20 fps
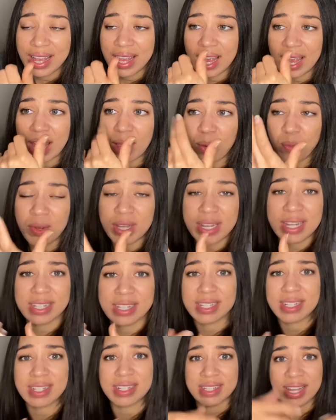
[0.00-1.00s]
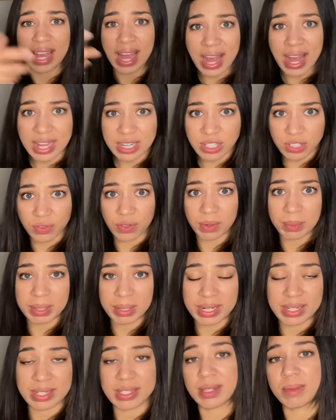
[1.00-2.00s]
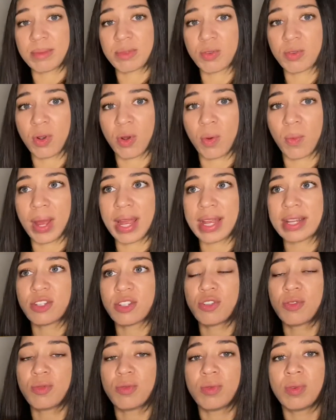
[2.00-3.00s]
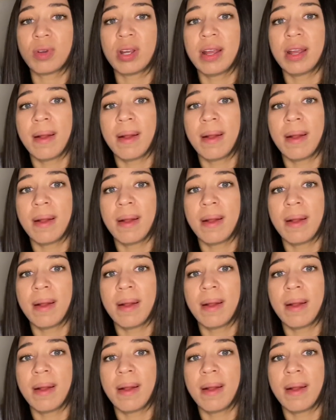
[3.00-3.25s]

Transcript: and we need to detach from it in some sort of way to